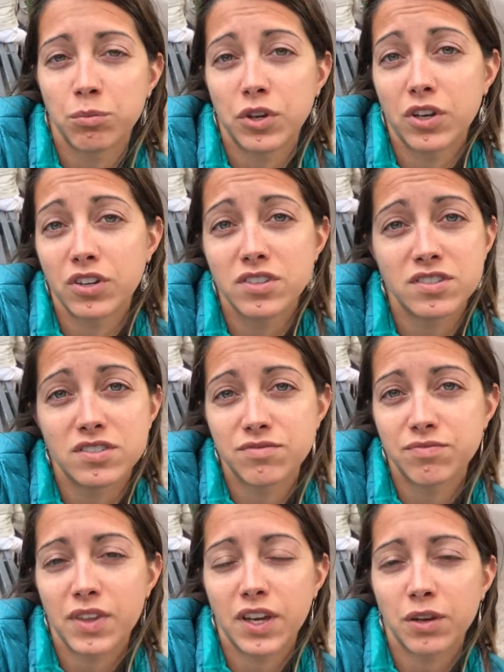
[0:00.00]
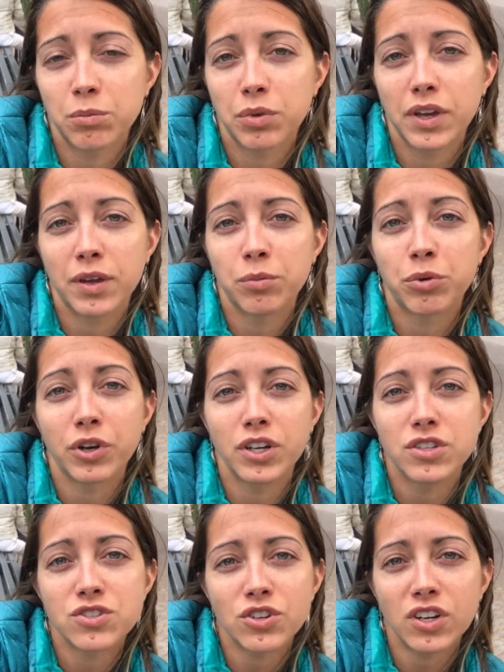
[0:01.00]
because they could play pretty
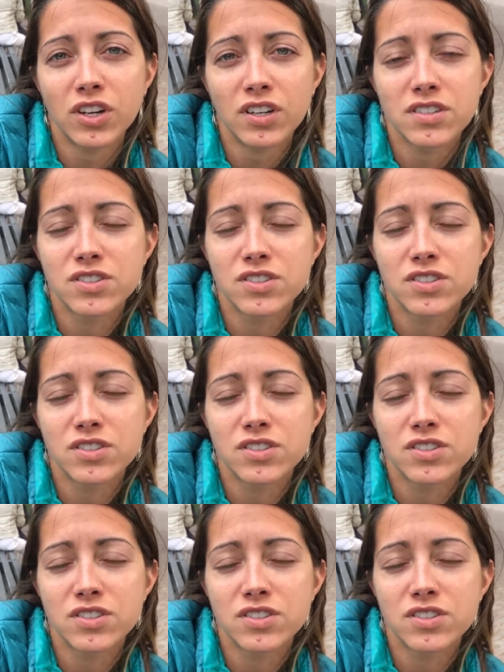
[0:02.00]
songs.